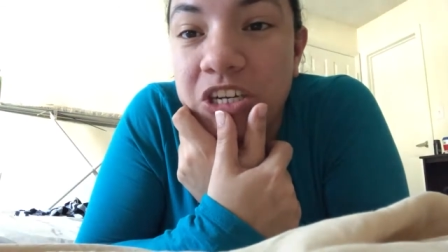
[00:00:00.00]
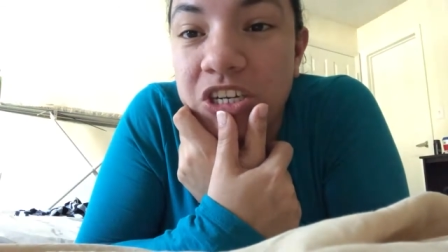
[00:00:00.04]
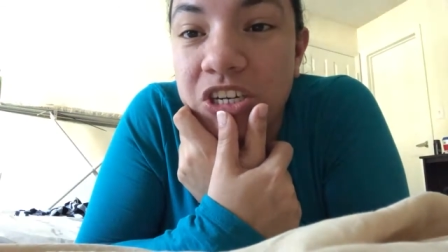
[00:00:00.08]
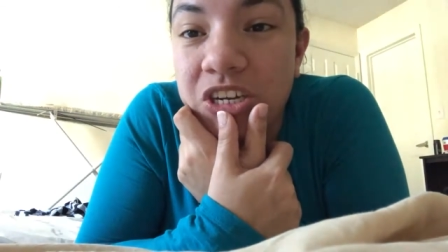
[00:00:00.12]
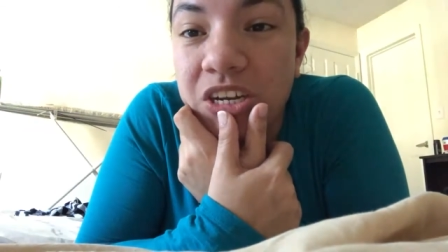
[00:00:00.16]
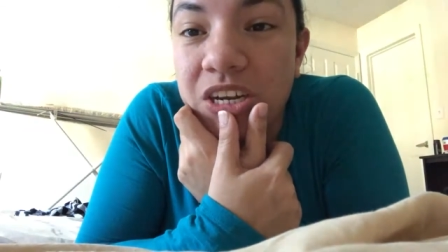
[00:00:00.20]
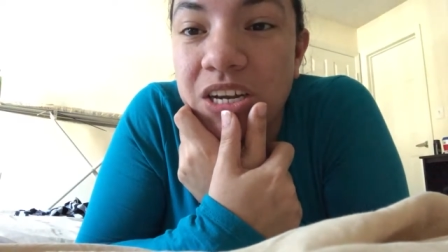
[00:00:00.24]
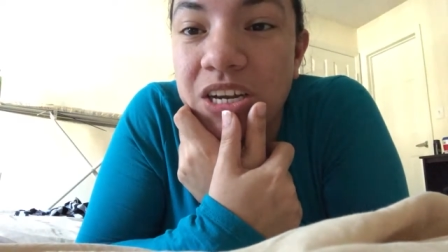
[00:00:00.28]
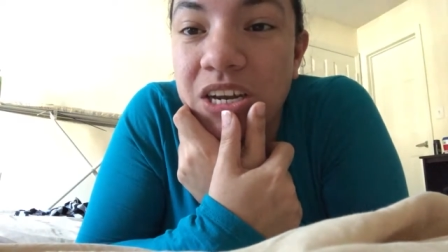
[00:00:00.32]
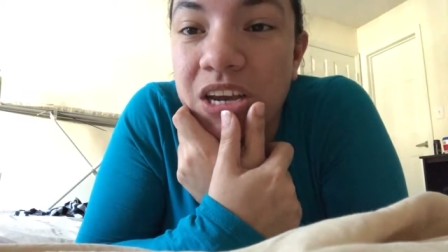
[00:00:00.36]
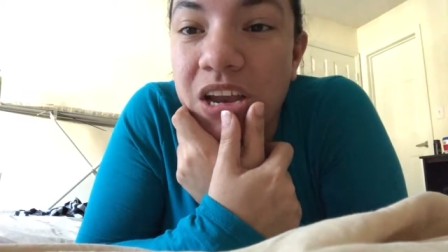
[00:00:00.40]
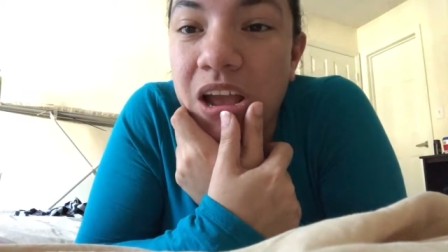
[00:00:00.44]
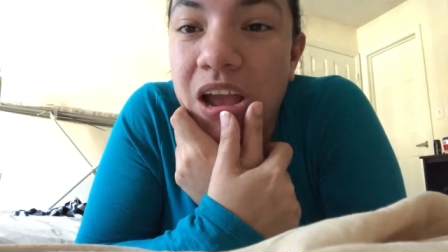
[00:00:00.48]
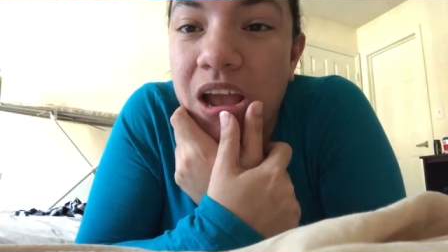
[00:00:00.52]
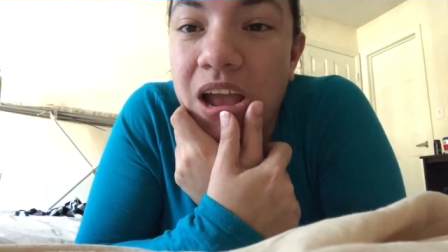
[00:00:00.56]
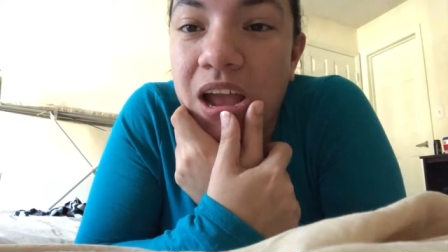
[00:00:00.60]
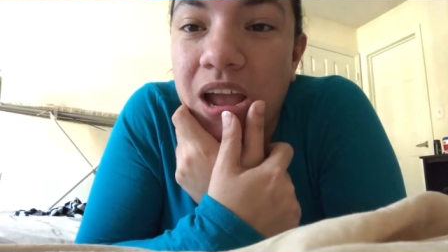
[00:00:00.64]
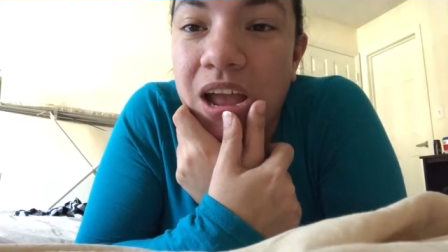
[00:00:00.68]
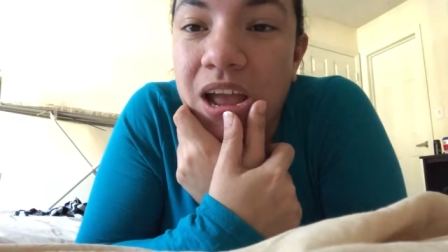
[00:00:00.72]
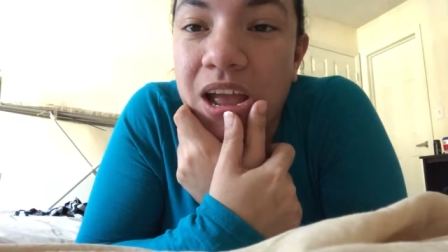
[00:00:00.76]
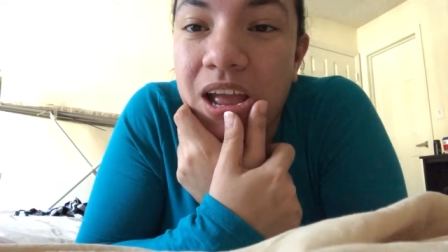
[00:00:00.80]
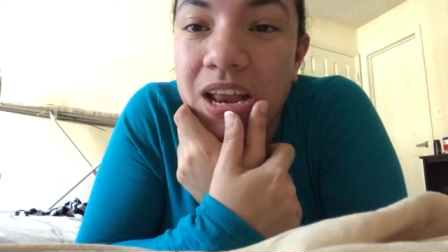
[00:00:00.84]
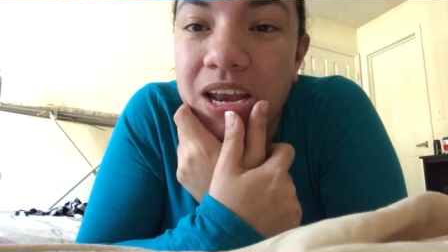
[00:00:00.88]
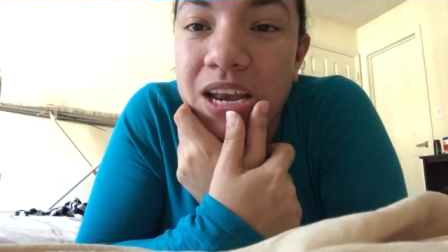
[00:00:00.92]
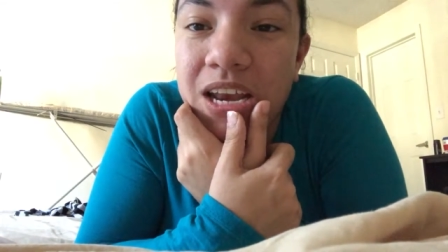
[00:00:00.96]

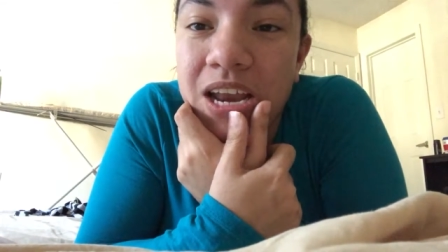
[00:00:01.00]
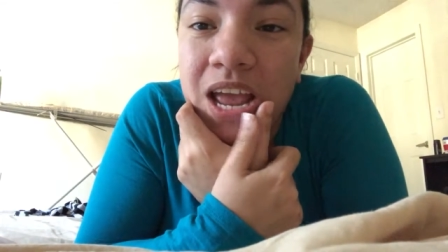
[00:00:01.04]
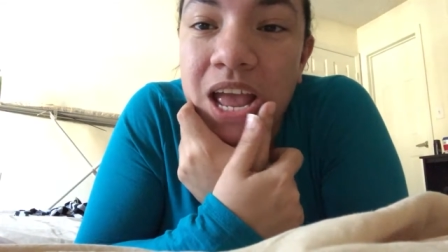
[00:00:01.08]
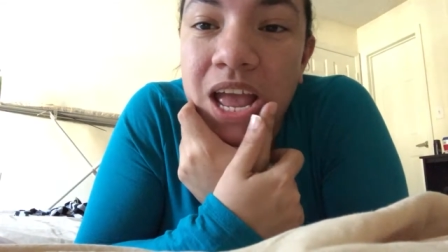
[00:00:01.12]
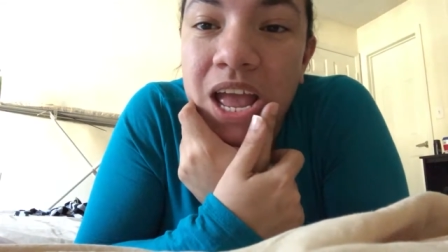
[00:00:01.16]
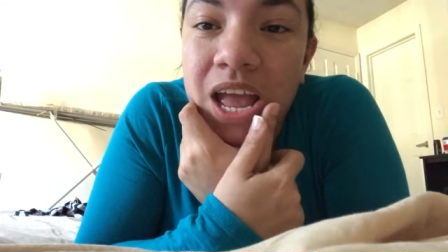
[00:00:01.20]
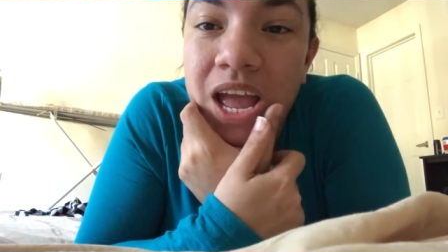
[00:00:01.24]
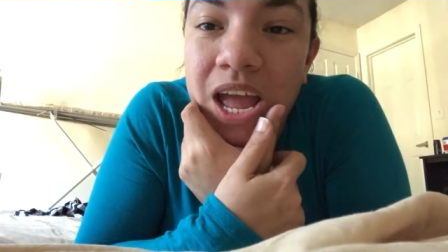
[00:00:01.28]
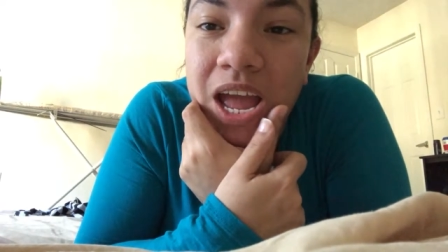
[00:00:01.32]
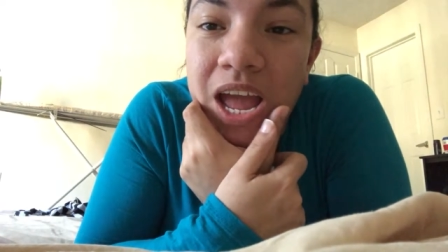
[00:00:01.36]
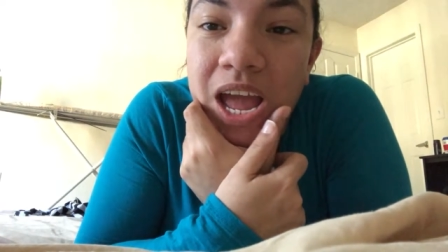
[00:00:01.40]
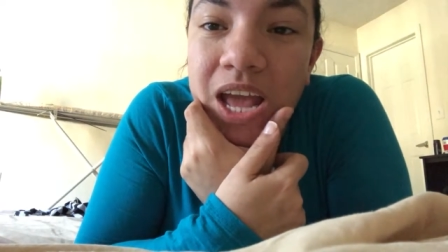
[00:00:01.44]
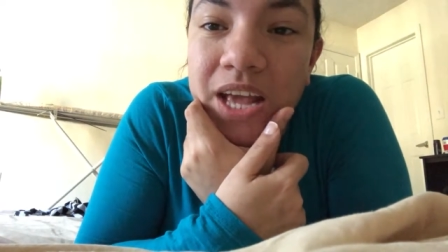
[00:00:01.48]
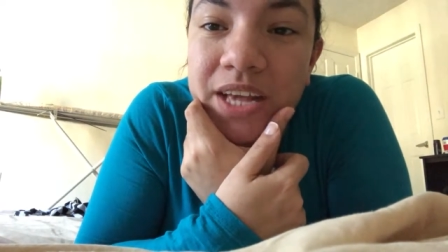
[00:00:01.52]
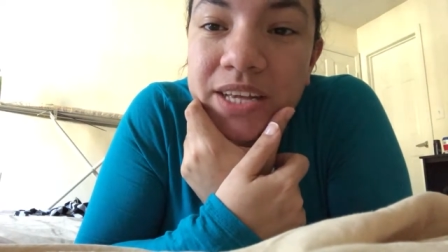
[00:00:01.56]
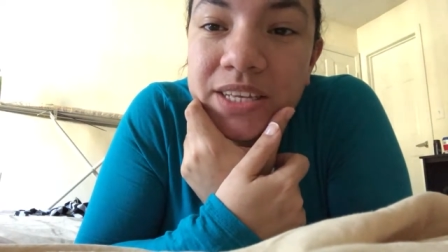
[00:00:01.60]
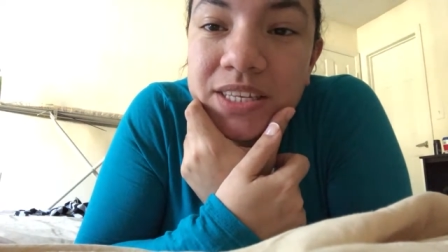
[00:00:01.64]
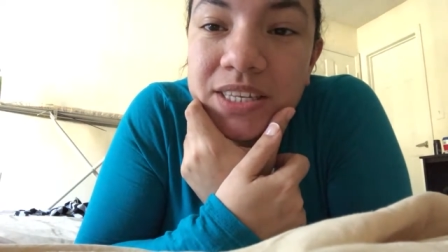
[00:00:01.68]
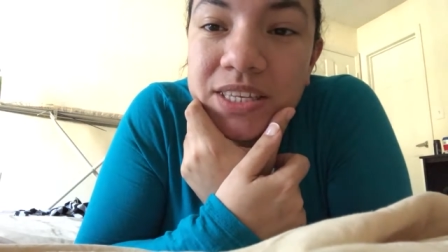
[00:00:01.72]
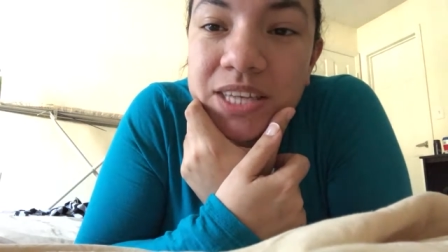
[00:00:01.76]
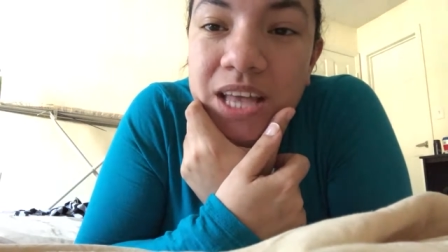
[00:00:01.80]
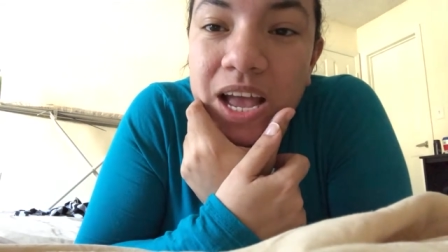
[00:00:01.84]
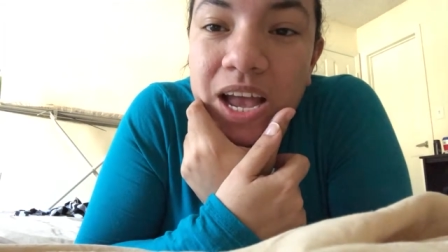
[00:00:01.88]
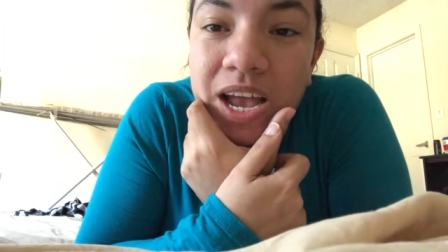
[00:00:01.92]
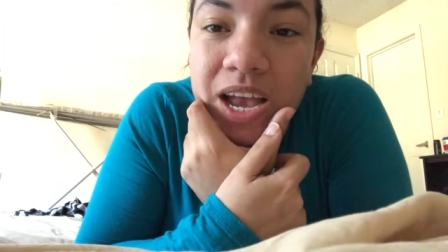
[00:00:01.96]
depression and
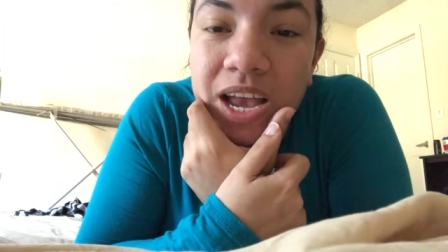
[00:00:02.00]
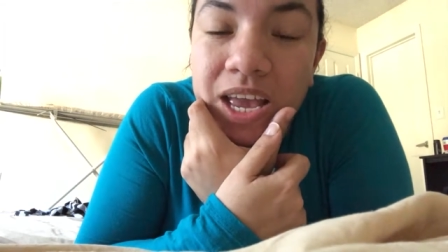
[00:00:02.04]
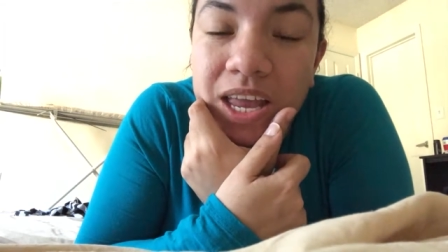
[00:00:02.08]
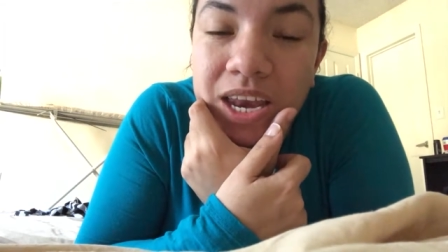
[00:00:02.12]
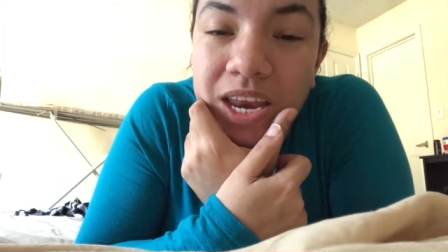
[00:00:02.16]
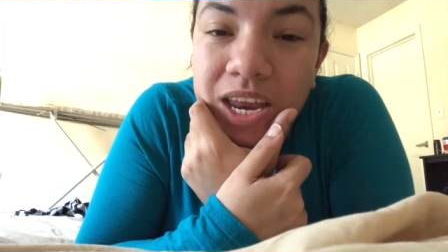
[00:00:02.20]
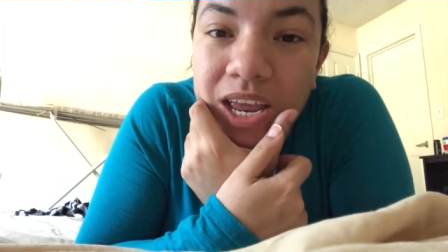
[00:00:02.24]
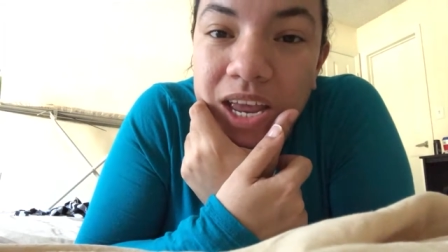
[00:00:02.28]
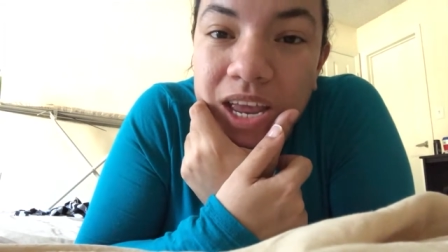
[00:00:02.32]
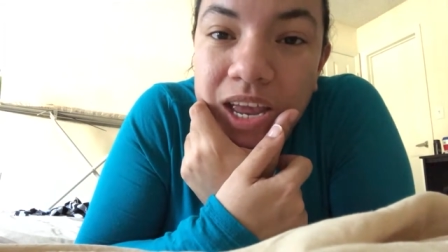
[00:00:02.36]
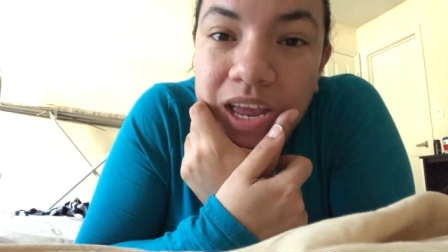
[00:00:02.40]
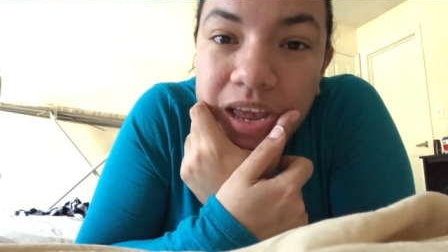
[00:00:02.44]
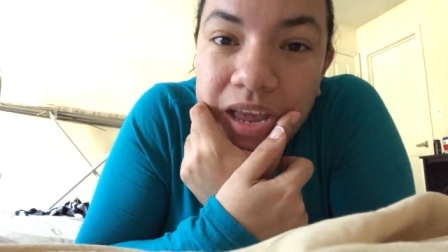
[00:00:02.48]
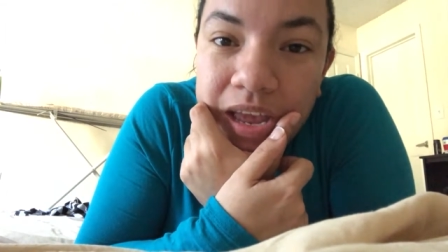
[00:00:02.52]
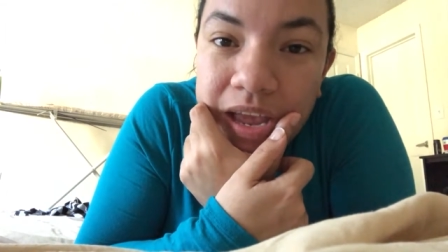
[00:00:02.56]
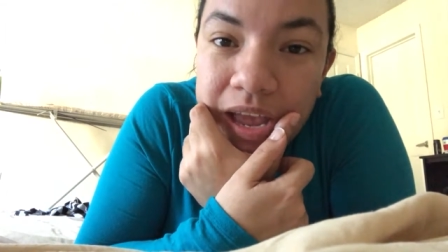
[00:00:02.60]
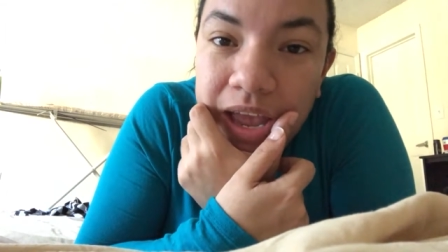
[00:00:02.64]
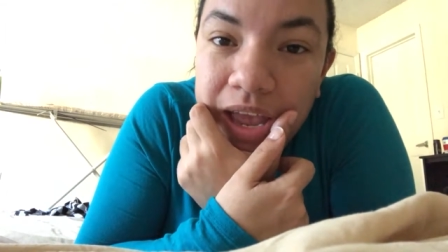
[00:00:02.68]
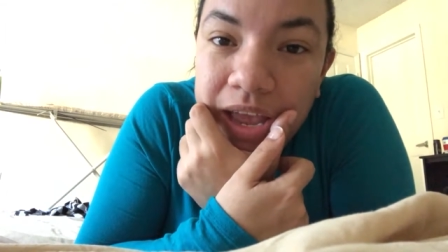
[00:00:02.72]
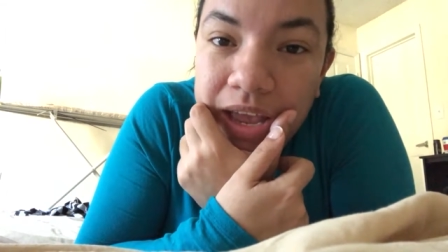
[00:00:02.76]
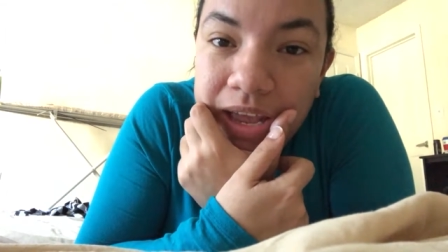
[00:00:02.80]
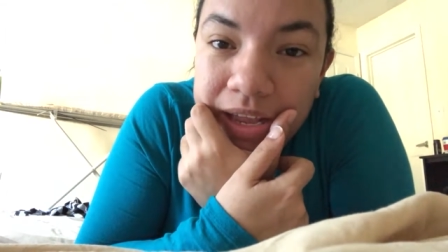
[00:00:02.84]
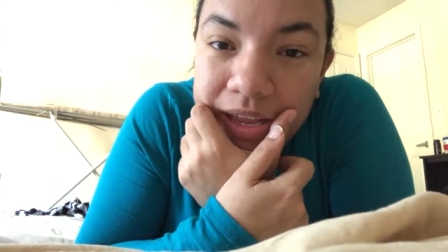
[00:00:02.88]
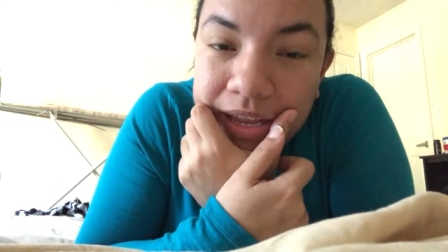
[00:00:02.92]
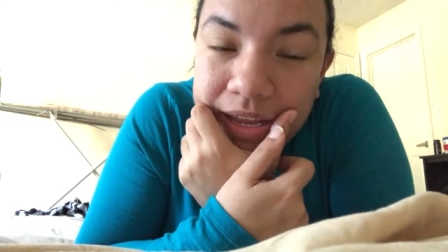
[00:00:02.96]

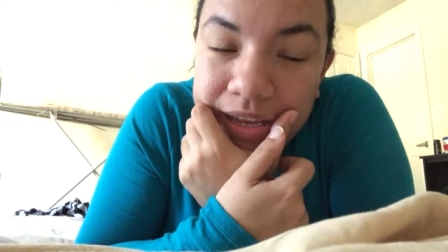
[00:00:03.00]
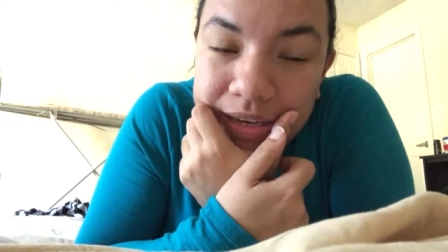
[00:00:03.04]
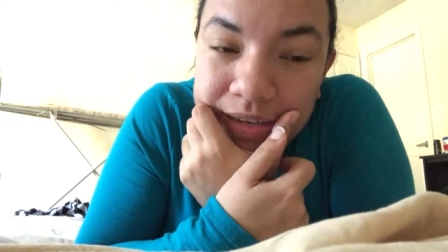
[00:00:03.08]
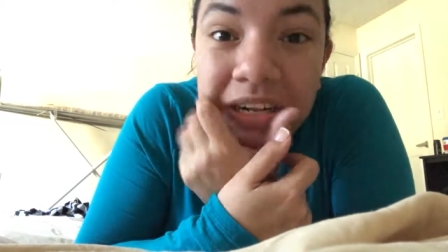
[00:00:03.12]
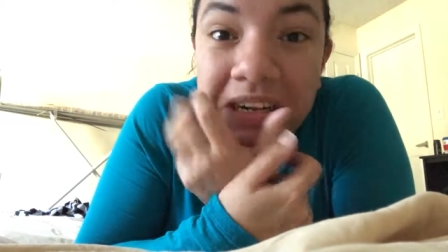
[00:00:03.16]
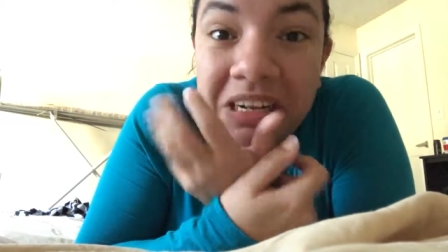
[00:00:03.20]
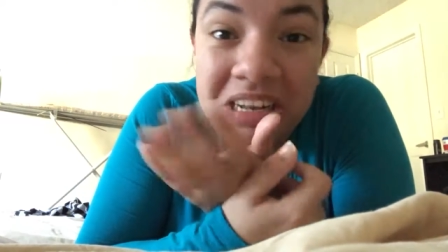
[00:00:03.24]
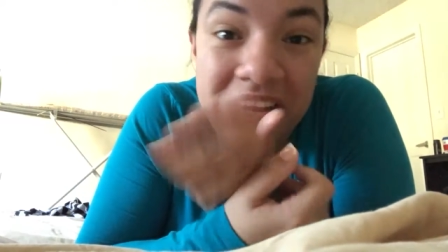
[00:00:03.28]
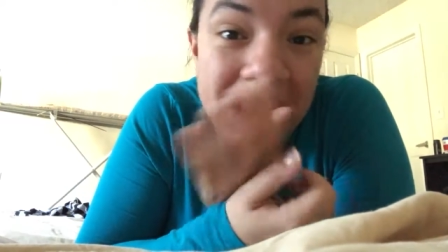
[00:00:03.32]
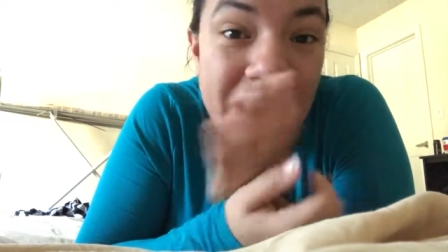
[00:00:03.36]
anxiety